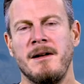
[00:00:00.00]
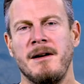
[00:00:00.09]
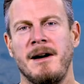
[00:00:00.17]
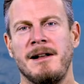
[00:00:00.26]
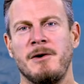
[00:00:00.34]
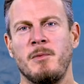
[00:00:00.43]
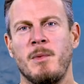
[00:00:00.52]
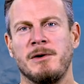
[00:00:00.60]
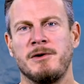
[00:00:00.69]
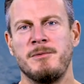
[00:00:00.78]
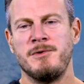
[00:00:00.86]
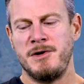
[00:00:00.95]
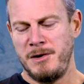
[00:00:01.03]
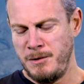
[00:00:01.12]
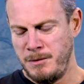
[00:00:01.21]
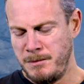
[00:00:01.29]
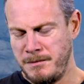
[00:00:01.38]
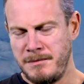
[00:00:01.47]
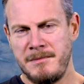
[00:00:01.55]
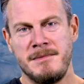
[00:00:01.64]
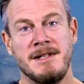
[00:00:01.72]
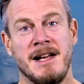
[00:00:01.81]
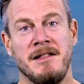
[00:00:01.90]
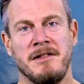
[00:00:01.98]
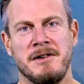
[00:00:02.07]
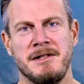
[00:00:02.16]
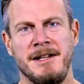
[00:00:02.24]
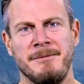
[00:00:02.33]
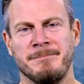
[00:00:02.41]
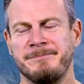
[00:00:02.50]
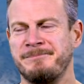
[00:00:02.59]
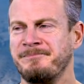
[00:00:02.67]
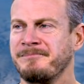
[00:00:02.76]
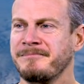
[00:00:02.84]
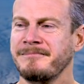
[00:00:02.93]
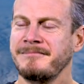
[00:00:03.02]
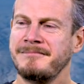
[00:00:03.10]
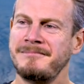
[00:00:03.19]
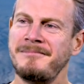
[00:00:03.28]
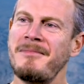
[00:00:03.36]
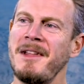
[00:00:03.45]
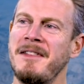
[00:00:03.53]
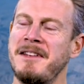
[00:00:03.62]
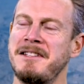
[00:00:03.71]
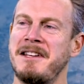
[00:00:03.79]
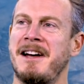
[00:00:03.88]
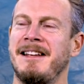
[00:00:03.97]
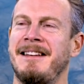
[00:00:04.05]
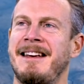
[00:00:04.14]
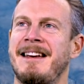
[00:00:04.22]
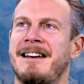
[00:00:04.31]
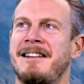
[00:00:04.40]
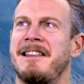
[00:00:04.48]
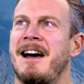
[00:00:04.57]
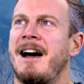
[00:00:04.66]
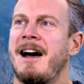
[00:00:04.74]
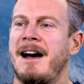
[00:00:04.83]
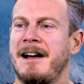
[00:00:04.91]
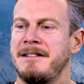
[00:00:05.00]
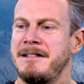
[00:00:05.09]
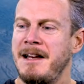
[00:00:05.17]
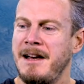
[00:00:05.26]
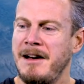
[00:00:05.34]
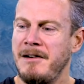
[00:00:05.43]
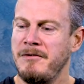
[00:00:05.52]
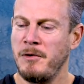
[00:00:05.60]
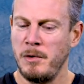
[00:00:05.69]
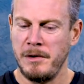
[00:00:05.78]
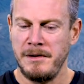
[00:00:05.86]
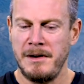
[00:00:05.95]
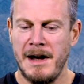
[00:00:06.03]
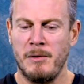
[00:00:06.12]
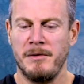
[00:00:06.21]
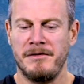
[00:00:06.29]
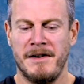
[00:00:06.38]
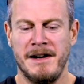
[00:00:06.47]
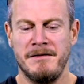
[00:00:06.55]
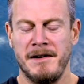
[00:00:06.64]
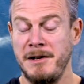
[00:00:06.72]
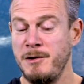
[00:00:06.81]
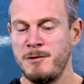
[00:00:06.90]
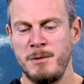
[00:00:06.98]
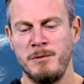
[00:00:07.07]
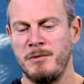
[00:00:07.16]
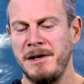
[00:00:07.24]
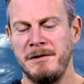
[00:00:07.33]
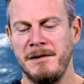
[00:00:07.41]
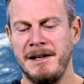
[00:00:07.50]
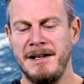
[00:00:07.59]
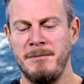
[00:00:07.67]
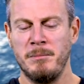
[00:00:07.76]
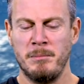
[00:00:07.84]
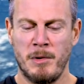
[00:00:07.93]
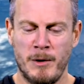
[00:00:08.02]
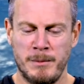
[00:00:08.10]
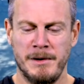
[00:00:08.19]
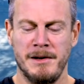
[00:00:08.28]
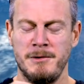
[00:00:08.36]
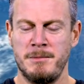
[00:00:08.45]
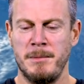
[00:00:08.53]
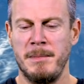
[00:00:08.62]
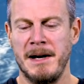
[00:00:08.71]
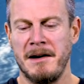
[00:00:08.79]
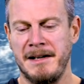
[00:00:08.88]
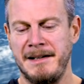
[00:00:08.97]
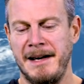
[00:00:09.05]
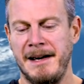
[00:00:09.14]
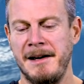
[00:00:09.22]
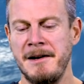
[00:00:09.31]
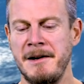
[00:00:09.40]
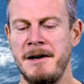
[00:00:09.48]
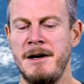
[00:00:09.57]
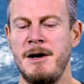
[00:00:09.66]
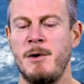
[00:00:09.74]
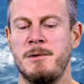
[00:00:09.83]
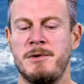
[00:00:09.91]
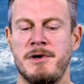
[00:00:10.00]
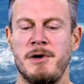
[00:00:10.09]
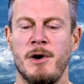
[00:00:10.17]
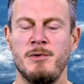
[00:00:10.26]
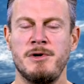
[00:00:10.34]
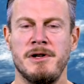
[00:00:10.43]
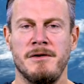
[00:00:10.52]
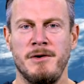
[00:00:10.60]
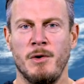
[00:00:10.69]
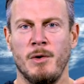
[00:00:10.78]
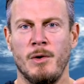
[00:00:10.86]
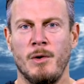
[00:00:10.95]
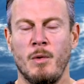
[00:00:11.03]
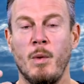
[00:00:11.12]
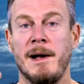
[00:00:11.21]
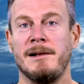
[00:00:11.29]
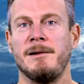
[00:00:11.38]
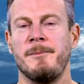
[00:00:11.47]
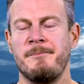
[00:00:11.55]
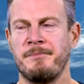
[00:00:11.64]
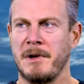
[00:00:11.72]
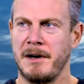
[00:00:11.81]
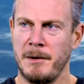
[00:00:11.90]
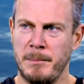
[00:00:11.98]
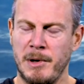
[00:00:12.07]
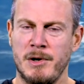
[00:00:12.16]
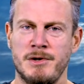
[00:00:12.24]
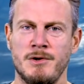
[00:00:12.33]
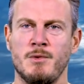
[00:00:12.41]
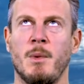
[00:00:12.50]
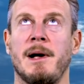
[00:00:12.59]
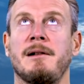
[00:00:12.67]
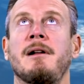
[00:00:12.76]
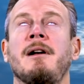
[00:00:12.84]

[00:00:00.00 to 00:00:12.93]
Hello and welcome to day 13. There's an idea that has fallen out of favor. It used to be really popular, it used to be a big idea, which is the notion of your will, like a person's will.